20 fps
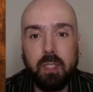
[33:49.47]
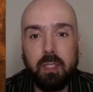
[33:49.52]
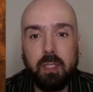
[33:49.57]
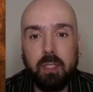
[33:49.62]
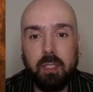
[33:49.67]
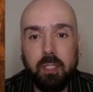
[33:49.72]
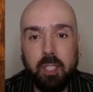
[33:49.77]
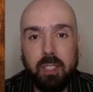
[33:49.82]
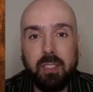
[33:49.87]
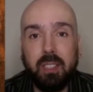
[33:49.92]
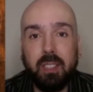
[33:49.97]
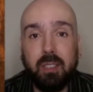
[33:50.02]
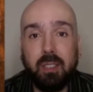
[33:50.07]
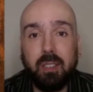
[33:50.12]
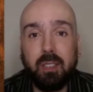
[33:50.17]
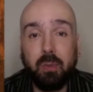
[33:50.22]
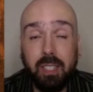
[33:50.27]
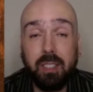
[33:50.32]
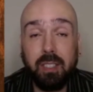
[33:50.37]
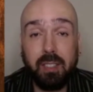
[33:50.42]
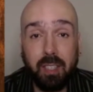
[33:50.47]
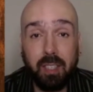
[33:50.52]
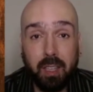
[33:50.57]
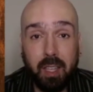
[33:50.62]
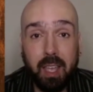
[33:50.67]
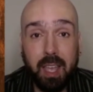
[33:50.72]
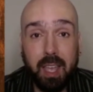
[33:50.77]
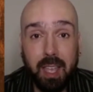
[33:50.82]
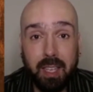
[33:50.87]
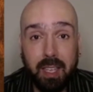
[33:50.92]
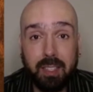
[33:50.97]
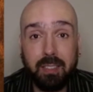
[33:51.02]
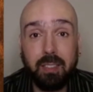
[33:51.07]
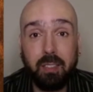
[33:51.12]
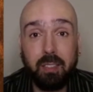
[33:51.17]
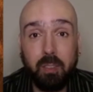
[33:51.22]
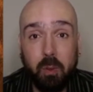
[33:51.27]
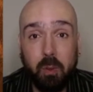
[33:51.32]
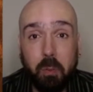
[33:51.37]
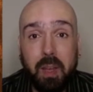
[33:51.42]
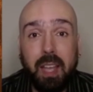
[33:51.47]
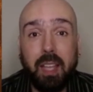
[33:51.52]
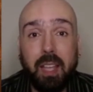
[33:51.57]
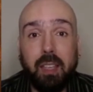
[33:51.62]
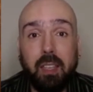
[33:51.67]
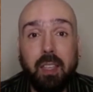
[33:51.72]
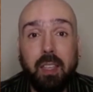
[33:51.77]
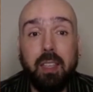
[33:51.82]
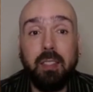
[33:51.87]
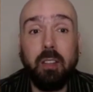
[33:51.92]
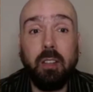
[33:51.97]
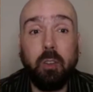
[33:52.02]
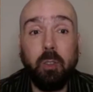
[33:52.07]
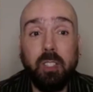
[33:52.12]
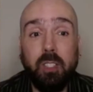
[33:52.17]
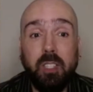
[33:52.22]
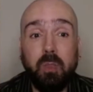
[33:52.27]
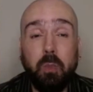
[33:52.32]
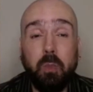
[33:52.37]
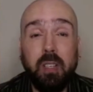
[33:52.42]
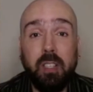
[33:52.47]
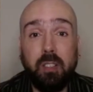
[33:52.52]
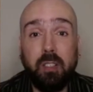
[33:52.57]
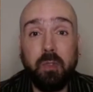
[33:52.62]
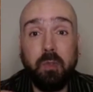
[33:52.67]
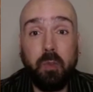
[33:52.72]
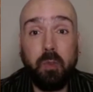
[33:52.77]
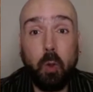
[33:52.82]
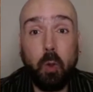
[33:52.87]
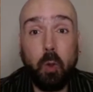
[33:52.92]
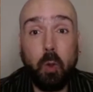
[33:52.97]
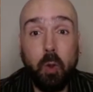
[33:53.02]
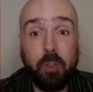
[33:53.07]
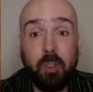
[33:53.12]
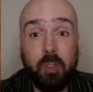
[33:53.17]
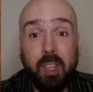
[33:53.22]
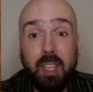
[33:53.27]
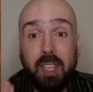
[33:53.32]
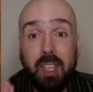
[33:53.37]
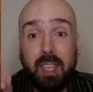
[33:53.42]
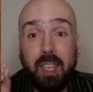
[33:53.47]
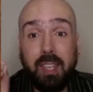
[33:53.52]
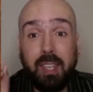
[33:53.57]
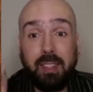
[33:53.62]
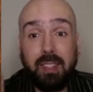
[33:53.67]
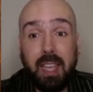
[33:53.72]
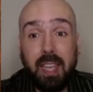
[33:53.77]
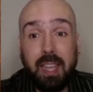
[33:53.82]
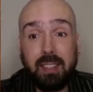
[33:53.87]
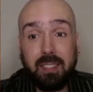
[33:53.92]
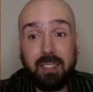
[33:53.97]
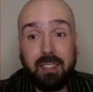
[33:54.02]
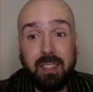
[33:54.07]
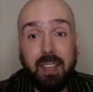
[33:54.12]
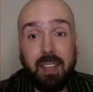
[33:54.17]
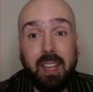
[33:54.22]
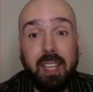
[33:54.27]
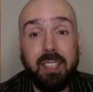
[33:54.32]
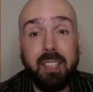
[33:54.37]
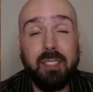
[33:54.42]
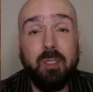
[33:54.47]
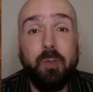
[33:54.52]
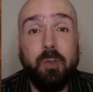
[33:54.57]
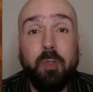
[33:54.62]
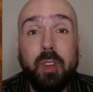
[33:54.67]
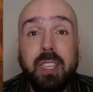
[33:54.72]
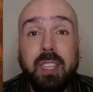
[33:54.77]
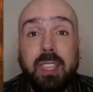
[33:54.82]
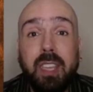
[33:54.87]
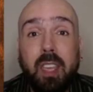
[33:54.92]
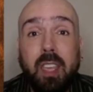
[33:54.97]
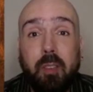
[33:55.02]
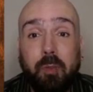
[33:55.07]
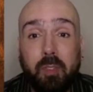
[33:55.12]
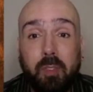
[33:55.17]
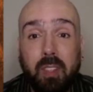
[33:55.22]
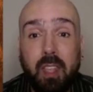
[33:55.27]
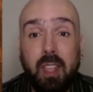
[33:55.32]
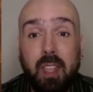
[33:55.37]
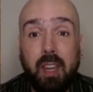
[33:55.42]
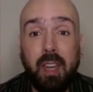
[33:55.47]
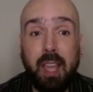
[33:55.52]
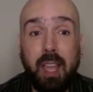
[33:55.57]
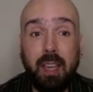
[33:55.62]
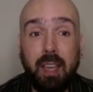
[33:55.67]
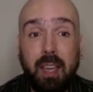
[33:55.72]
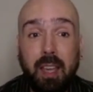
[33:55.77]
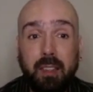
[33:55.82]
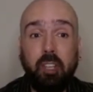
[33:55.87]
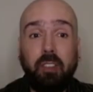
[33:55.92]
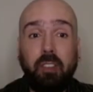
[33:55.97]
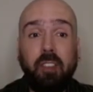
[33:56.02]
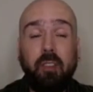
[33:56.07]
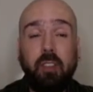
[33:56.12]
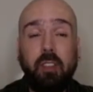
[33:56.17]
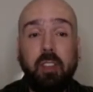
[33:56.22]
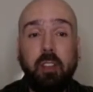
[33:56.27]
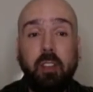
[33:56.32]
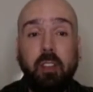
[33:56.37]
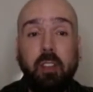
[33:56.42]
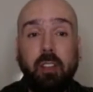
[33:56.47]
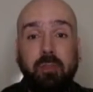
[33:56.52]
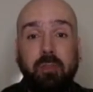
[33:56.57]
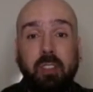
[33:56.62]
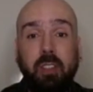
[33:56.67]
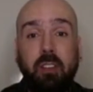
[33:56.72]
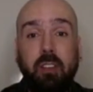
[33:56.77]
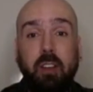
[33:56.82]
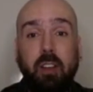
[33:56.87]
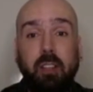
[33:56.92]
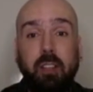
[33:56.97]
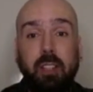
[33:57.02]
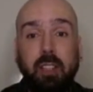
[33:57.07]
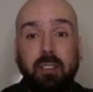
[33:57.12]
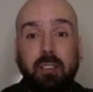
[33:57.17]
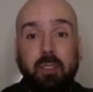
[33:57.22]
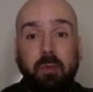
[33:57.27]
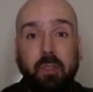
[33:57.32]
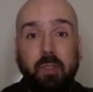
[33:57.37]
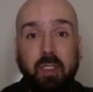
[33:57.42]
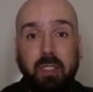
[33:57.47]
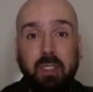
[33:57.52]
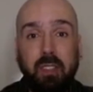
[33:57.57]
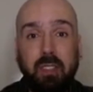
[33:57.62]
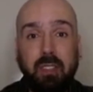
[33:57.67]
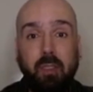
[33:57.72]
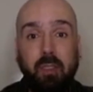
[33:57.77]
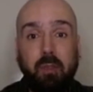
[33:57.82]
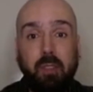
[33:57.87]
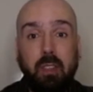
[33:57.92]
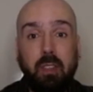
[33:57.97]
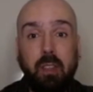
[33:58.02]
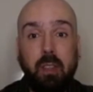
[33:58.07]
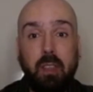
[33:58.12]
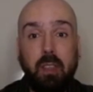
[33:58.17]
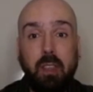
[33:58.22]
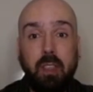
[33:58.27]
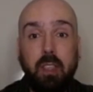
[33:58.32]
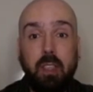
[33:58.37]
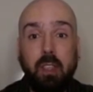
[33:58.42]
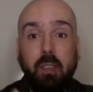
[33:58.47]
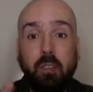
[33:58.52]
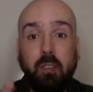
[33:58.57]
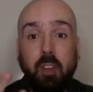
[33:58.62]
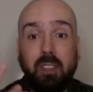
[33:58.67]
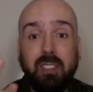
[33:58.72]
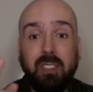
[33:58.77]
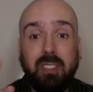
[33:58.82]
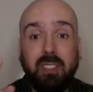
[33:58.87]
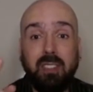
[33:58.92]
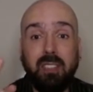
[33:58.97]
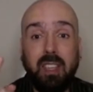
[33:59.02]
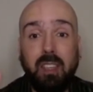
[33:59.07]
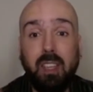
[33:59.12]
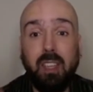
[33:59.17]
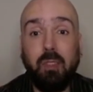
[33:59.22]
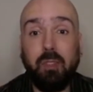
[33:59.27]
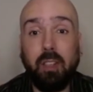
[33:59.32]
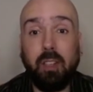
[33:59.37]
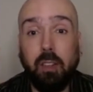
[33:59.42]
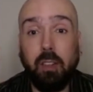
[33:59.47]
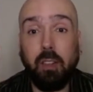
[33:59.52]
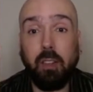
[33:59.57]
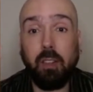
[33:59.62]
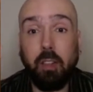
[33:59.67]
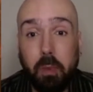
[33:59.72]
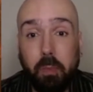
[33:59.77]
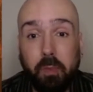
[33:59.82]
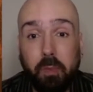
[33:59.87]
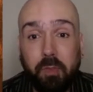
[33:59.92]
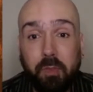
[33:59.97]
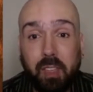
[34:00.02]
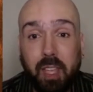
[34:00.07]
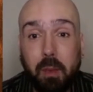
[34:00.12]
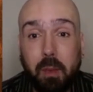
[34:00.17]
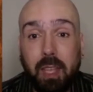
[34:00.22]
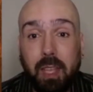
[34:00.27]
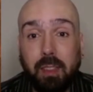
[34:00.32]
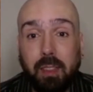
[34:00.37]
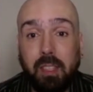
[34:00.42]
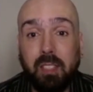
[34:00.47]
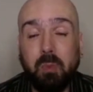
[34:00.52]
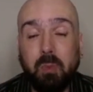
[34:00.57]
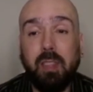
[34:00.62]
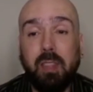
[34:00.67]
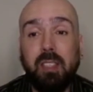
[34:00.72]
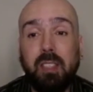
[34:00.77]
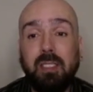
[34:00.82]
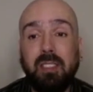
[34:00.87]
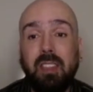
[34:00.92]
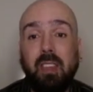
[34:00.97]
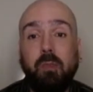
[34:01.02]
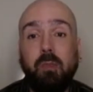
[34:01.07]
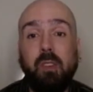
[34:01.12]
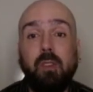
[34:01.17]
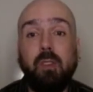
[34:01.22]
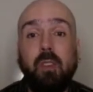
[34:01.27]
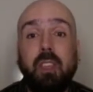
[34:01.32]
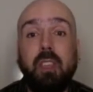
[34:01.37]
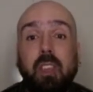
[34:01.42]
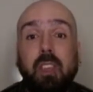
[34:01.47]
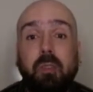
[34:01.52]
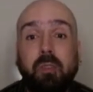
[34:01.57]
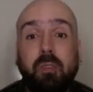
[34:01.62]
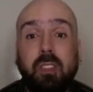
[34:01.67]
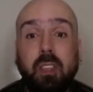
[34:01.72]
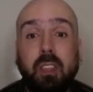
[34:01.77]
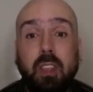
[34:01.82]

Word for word: Jesus really has your back, and the Holy Spirit is for you, and that's the next free gift. Now that you've given your life to God, that's the first gift. You've got a second gift that a lot of people forget about this, but this gift